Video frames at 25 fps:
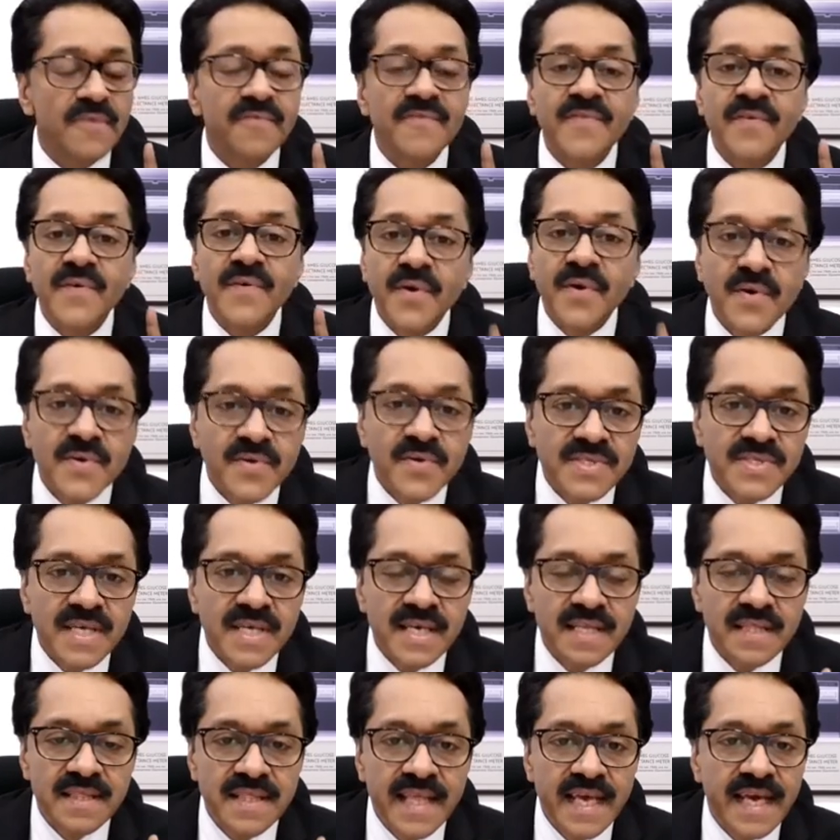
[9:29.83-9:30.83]
Of
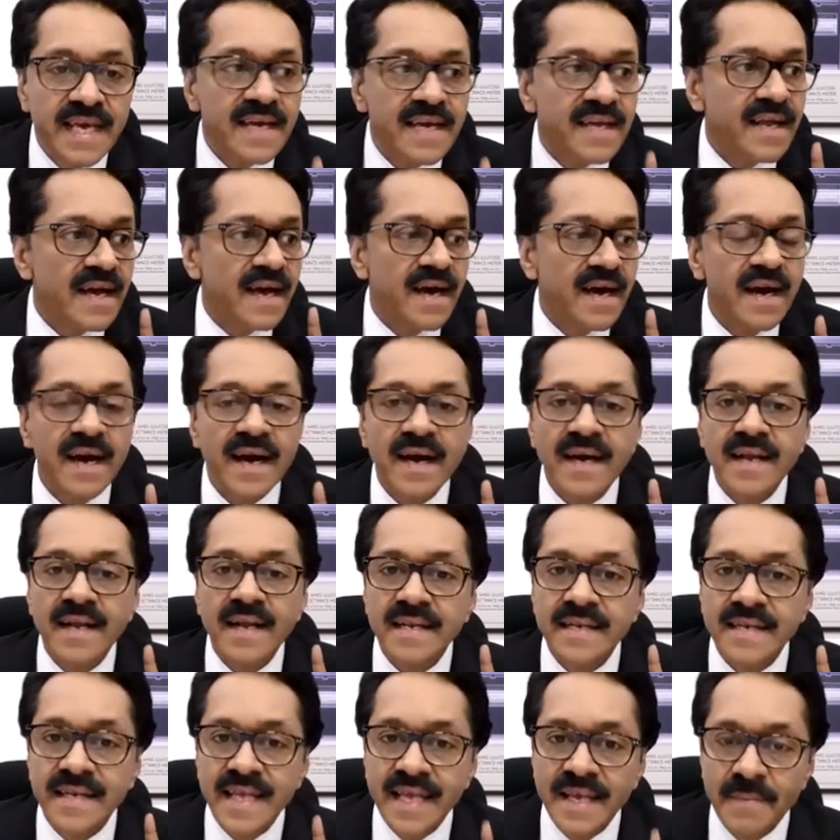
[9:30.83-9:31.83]
course, there
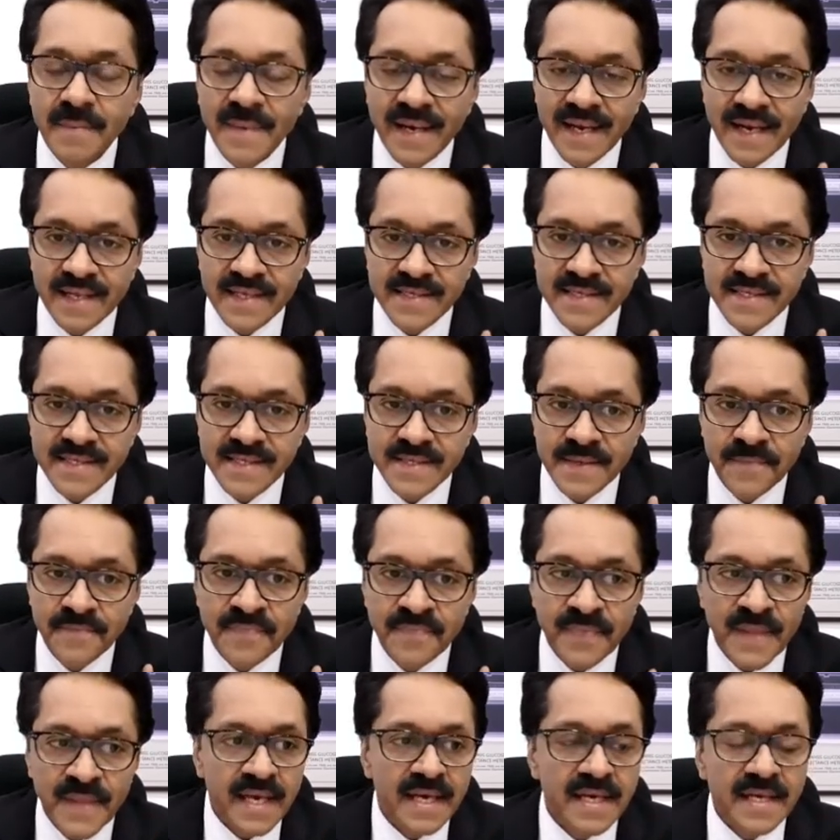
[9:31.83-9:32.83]
are demerits.
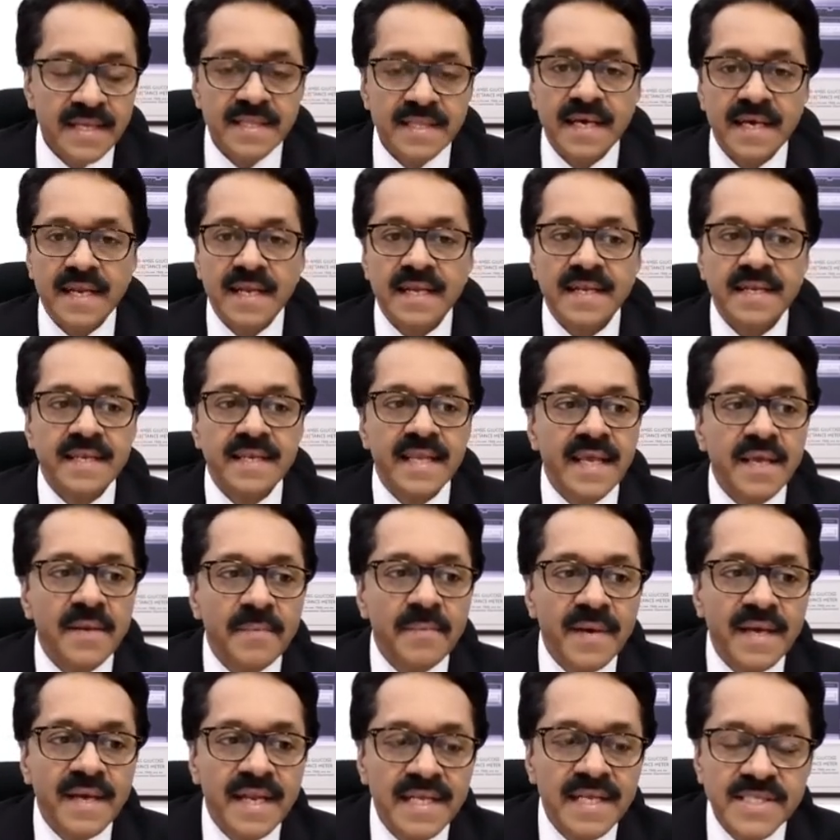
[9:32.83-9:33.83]
There are
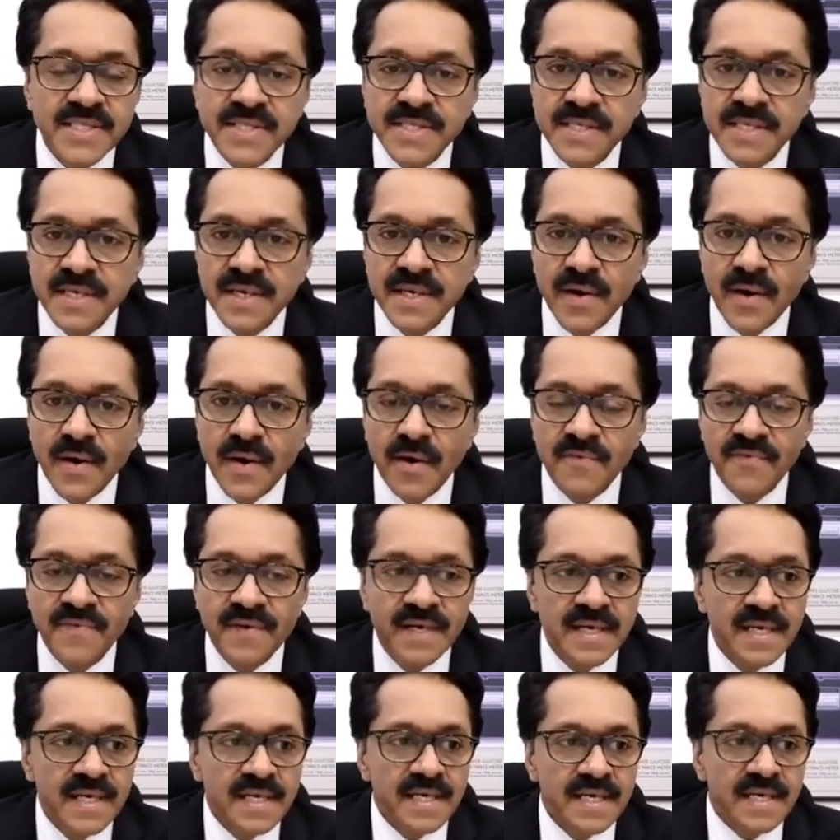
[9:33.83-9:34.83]
demerits
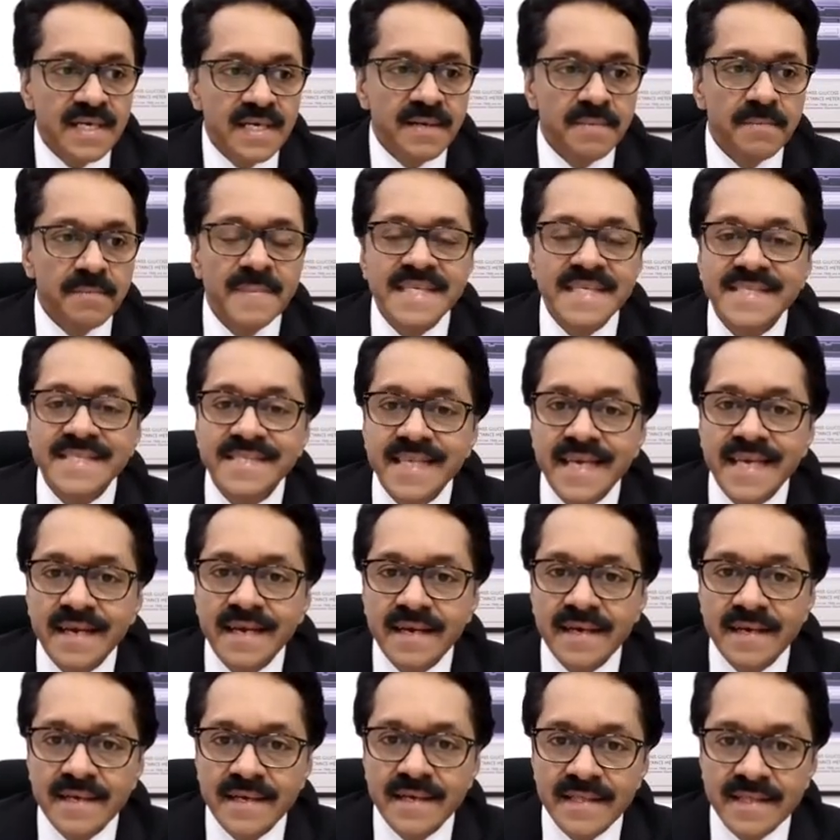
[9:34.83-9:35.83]
of
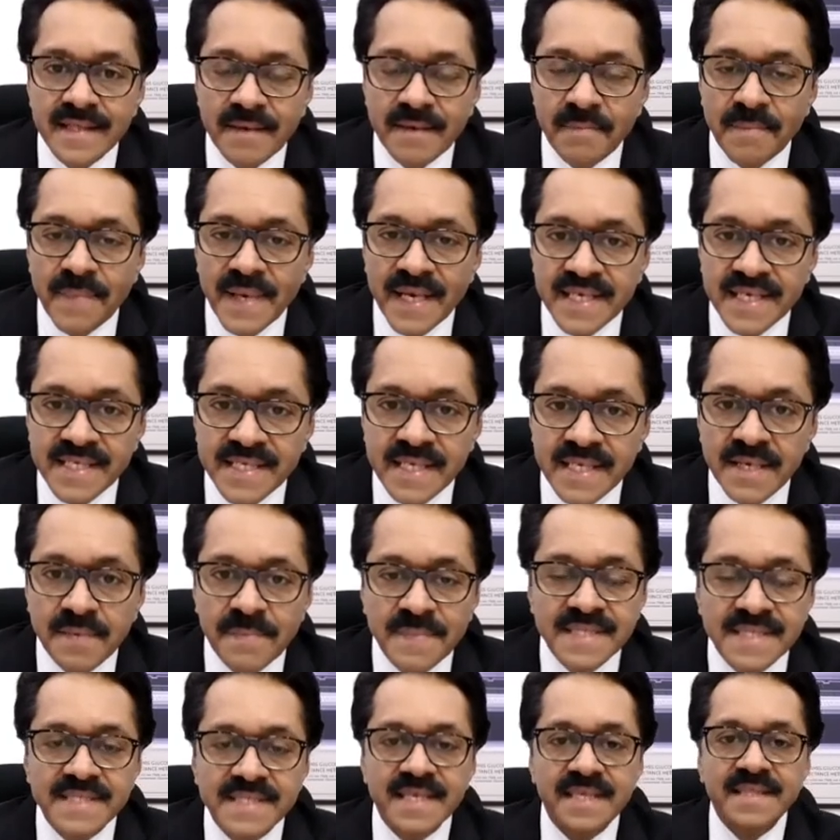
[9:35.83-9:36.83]
missing the
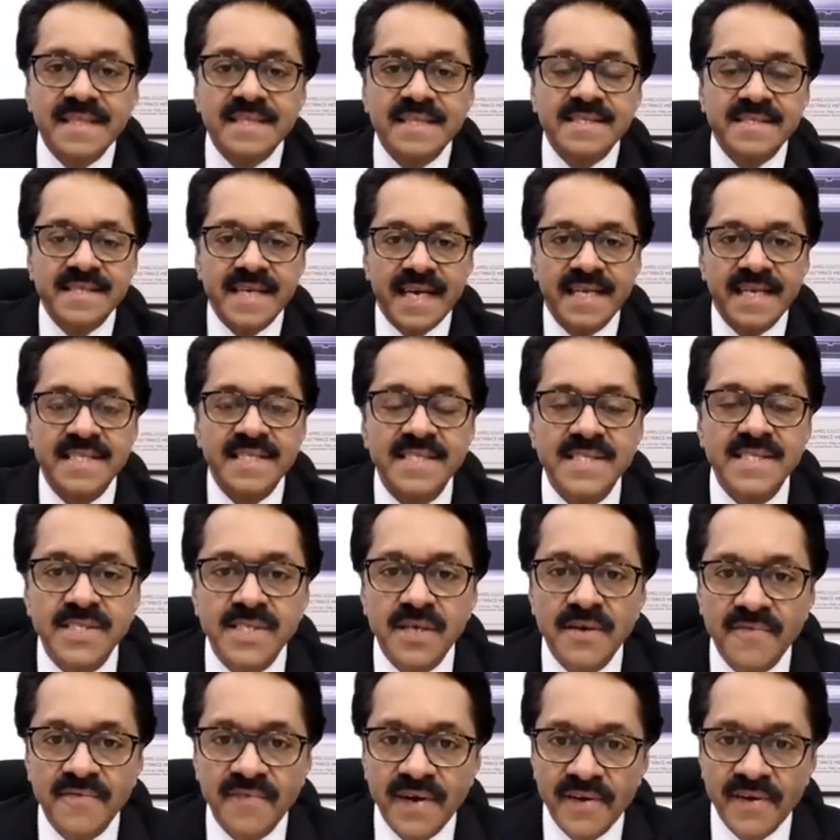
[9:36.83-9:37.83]
patient, missing the
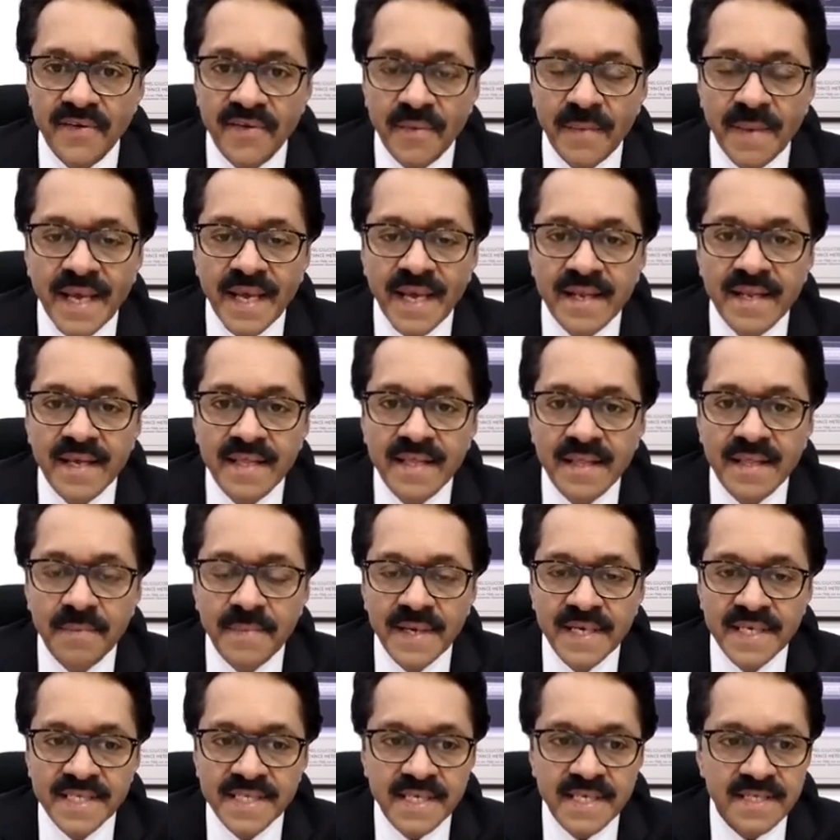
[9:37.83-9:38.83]
chances of remaining the
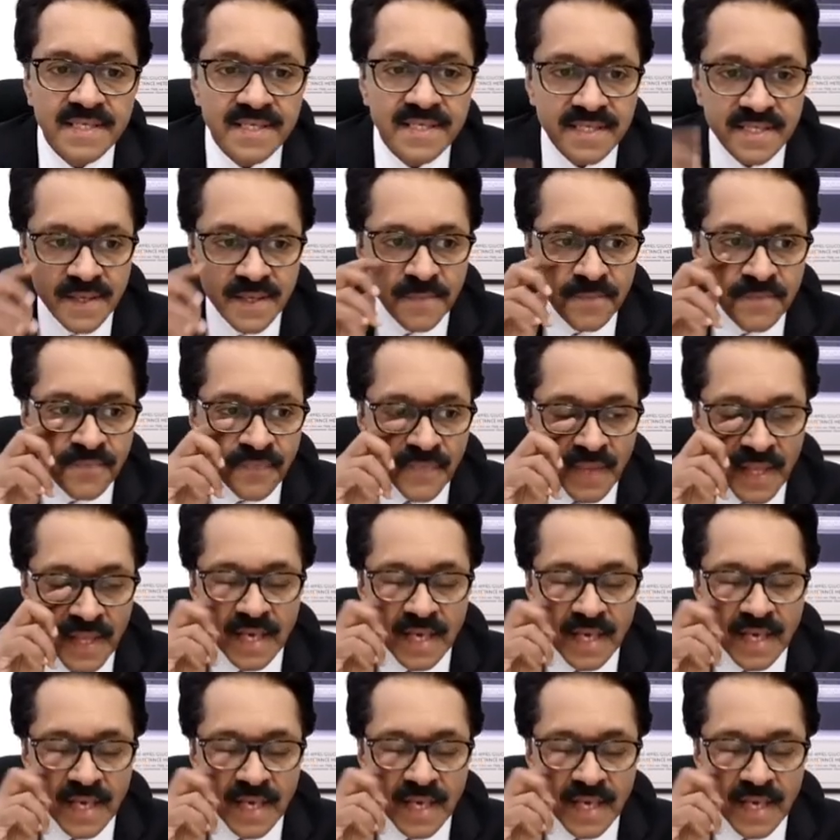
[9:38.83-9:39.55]
patients.